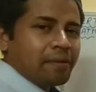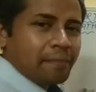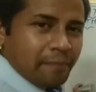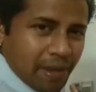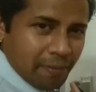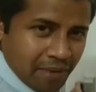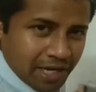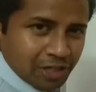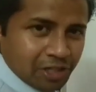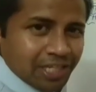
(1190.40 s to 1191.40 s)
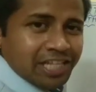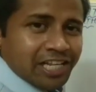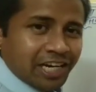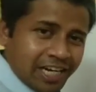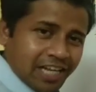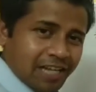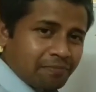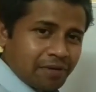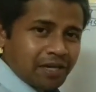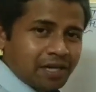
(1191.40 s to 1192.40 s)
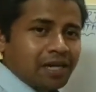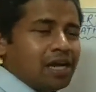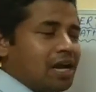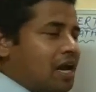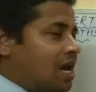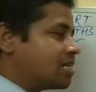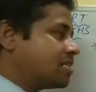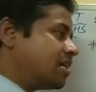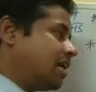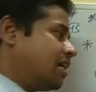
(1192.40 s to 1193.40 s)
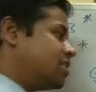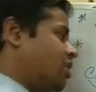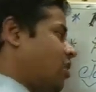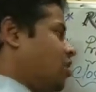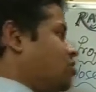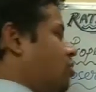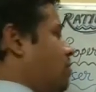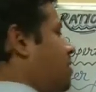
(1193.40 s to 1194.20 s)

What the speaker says: member or the third number, so it's also